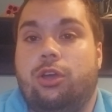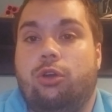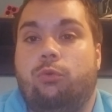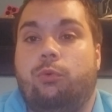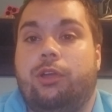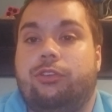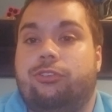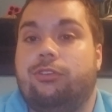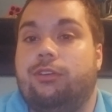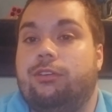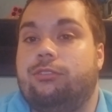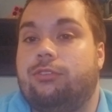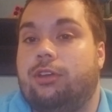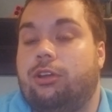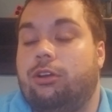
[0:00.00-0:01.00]
which
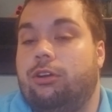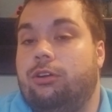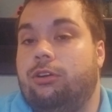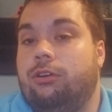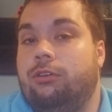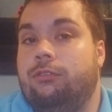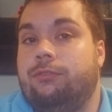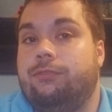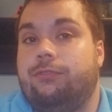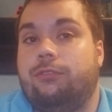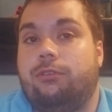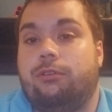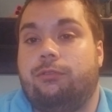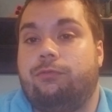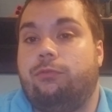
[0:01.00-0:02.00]
is a curve
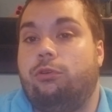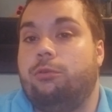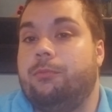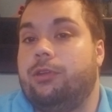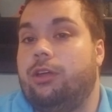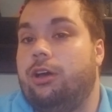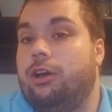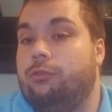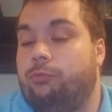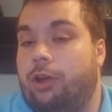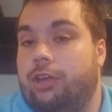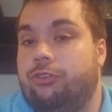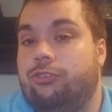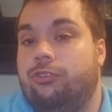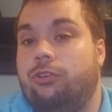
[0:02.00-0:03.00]
or formula and
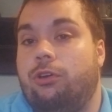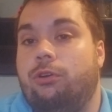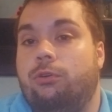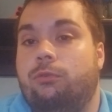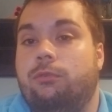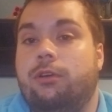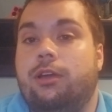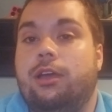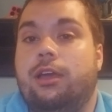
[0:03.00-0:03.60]
ratio